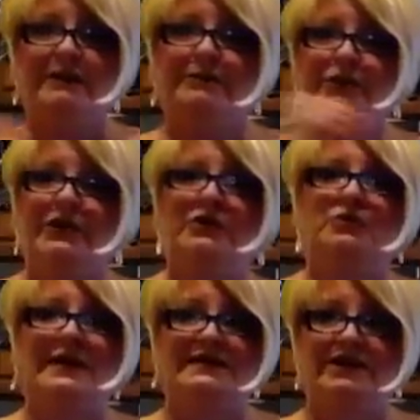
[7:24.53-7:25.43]
put it
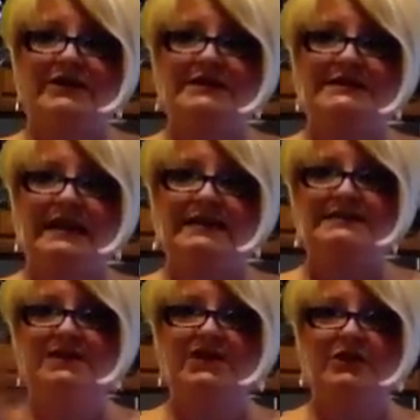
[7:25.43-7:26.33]
right there on the site,
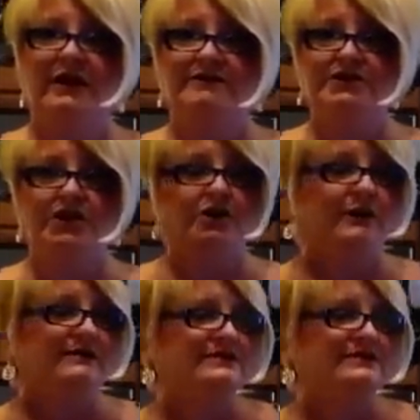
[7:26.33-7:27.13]
so you don't have to go around